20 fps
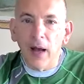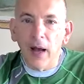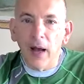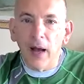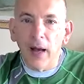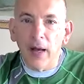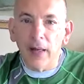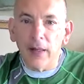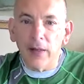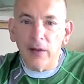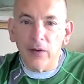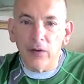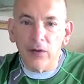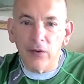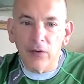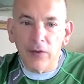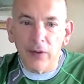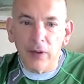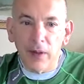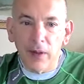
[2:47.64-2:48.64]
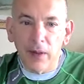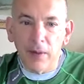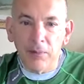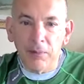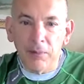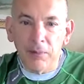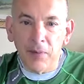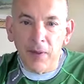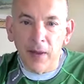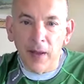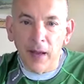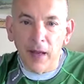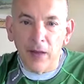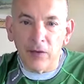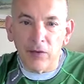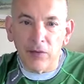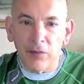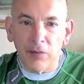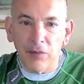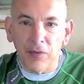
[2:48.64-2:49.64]
and
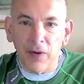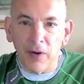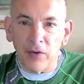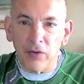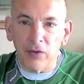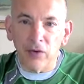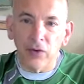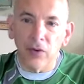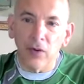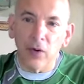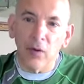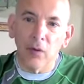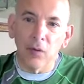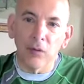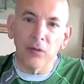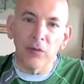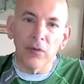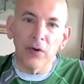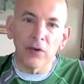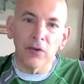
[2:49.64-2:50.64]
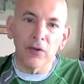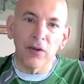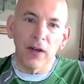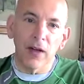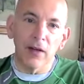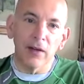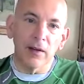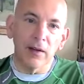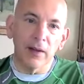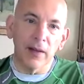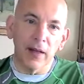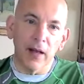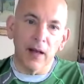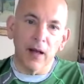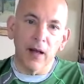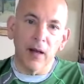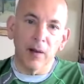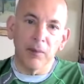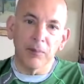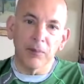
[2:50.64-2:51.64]
has a function of rotating the
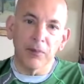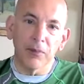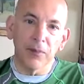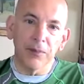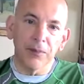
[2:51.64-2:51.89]
arm